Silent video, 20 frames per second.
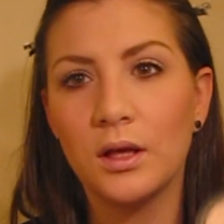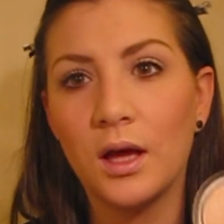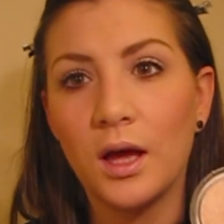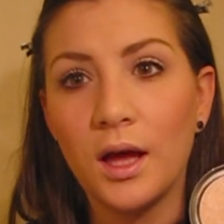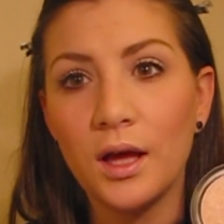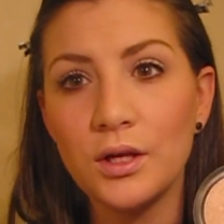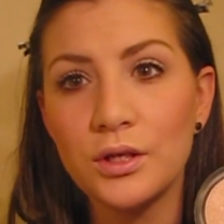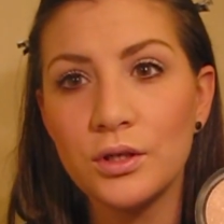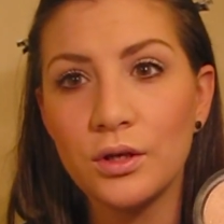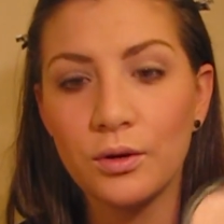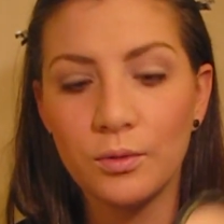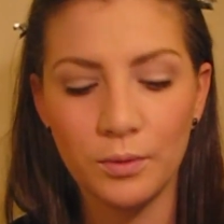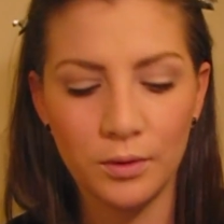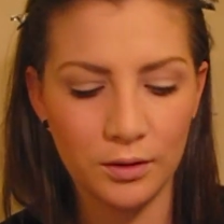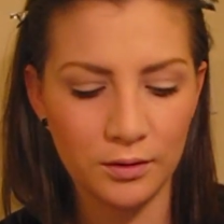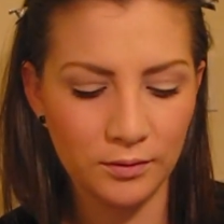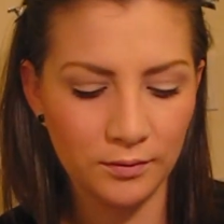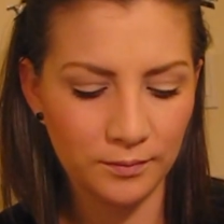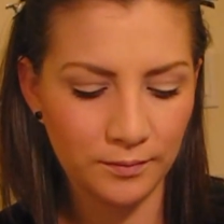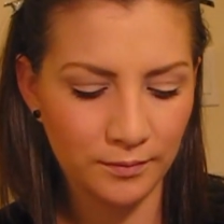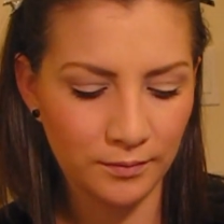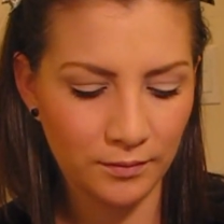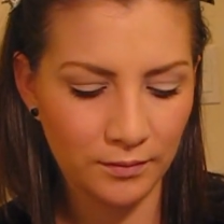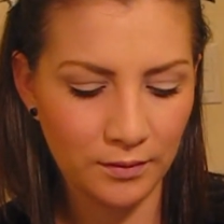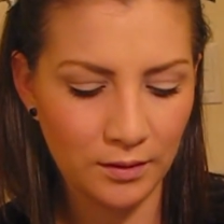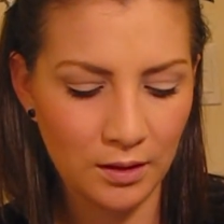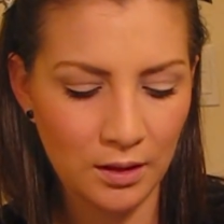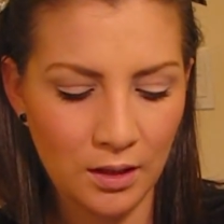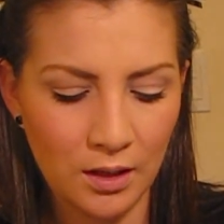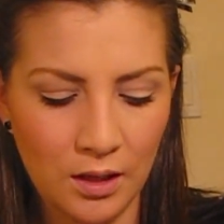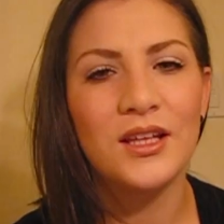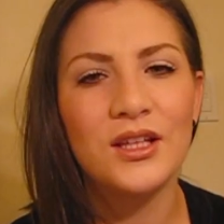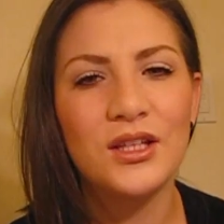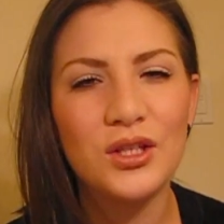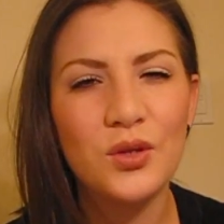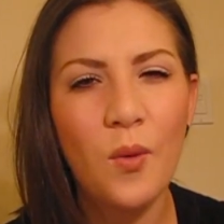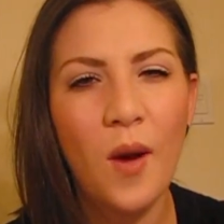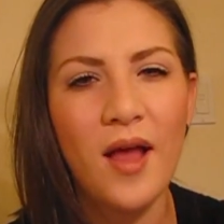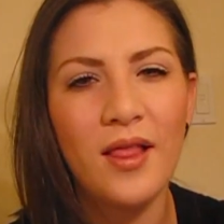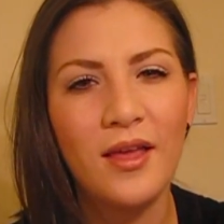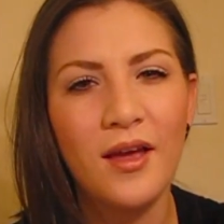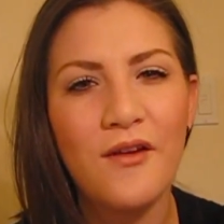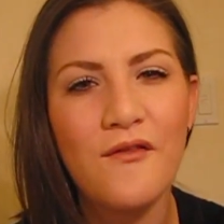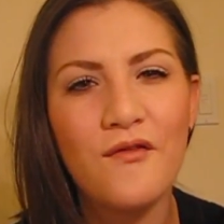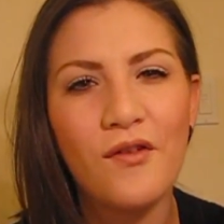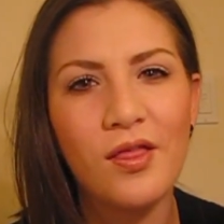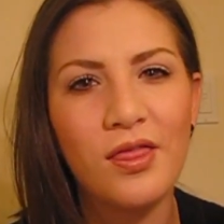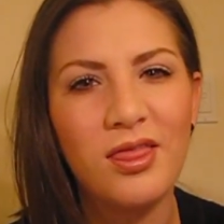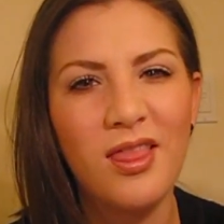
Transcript: I sure would. Twilight for